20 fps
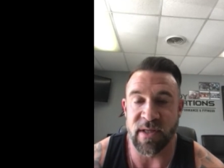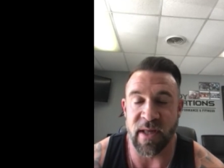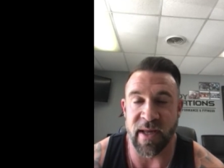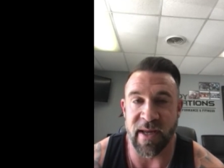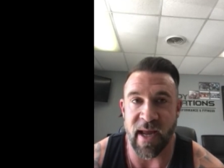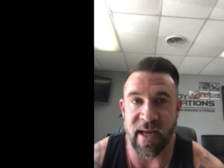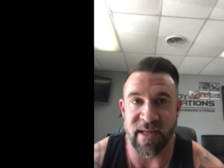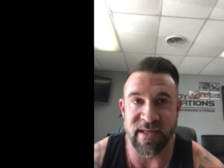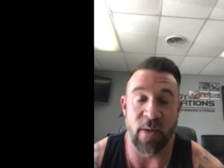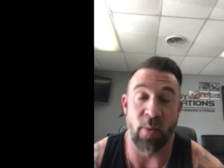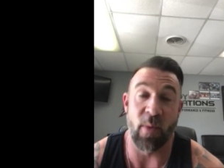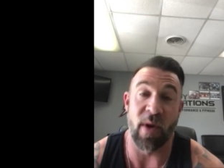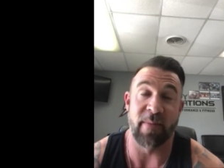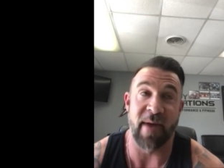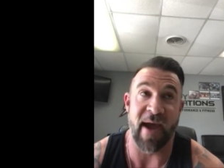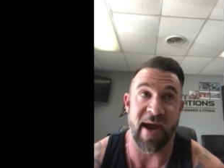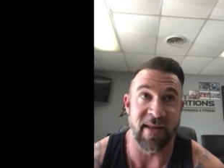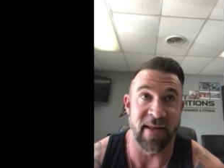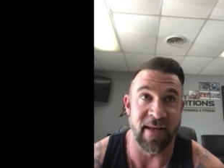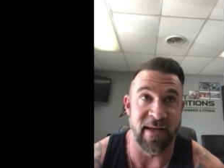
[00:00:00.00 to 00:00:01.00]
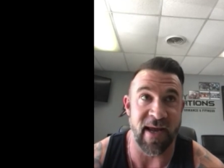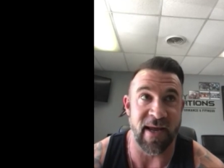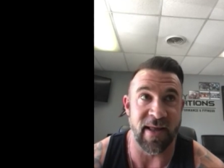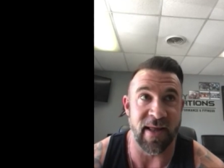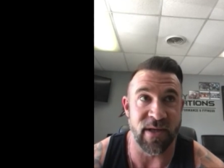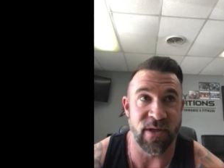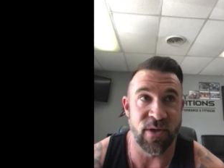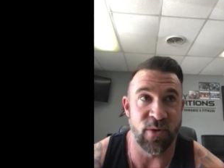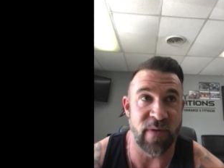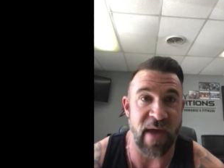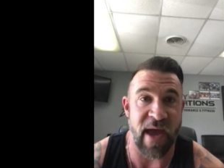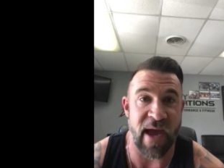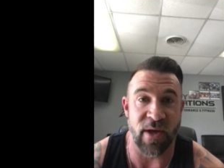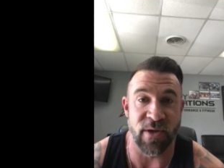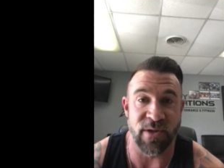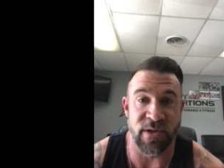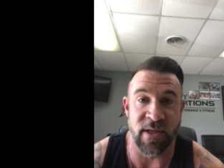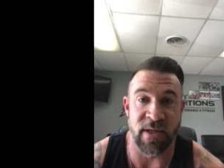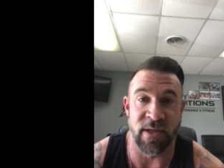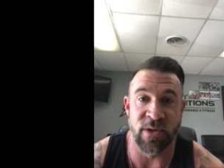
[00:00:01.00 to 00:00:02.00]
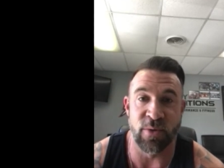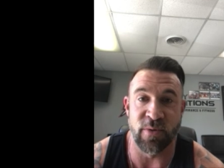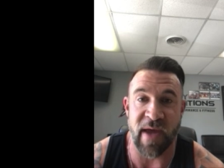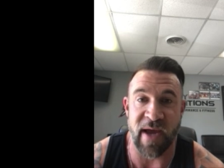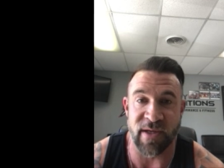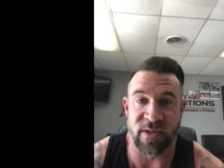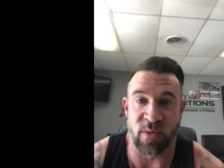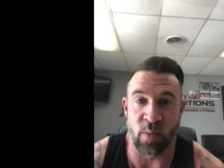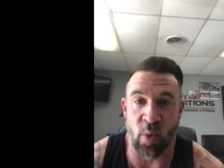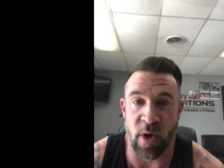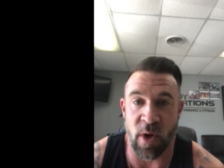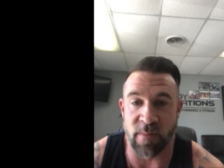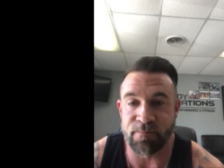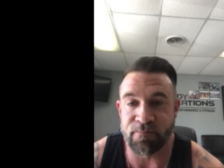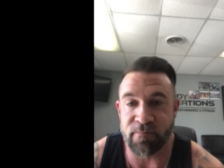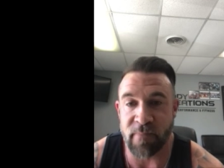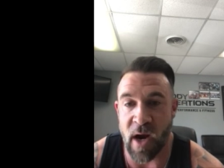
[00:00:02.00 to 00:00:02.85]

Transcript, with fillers: like I say way back in the day, like 2000, 2001.